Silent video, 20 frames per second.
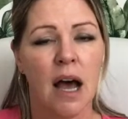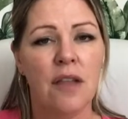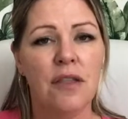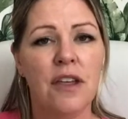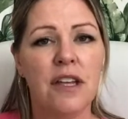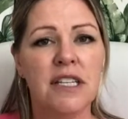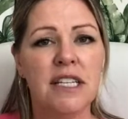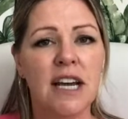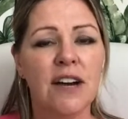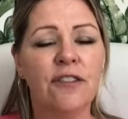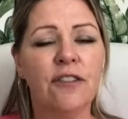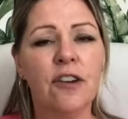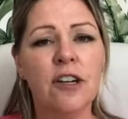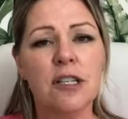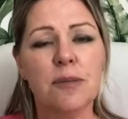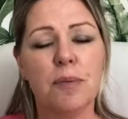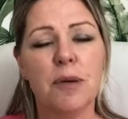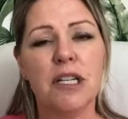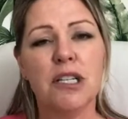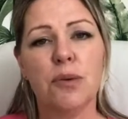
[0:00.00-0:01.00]
The difference
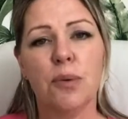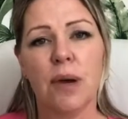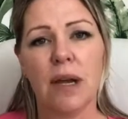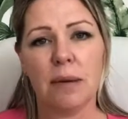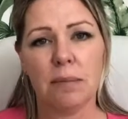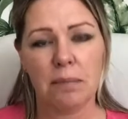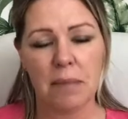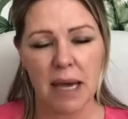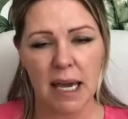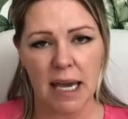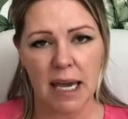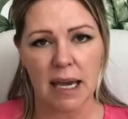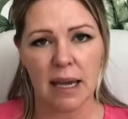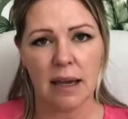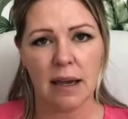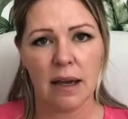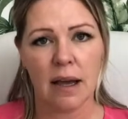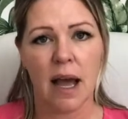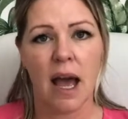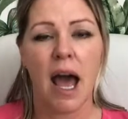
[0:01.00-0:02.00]
between
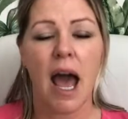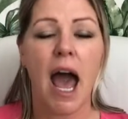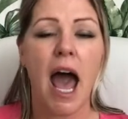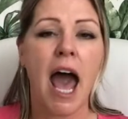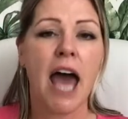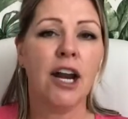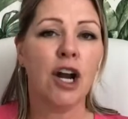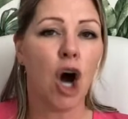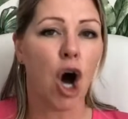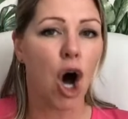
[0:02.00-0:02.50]
me and